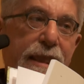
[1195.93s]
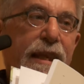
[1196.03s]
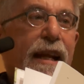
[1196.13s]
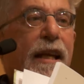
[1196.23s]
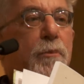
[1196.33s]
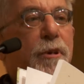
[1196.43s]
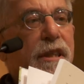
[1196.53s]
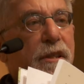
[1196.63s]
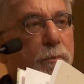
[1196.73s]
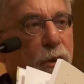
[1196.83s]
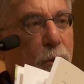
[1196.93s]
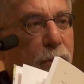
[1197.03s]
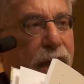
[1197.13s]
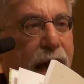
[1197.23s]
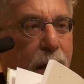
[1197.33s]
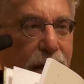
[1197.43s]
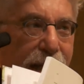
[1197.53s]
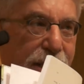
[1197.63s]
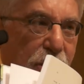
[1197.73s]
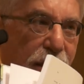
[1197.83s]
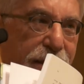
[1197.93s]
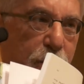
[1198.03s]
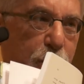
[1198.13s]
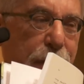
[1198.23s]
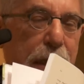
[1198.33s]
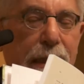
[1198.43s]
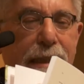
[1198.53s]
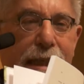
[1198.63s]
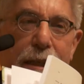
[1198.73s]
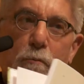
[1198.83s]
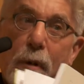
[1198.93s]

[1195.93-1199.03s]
and then I had to put these purple outlines on them, and it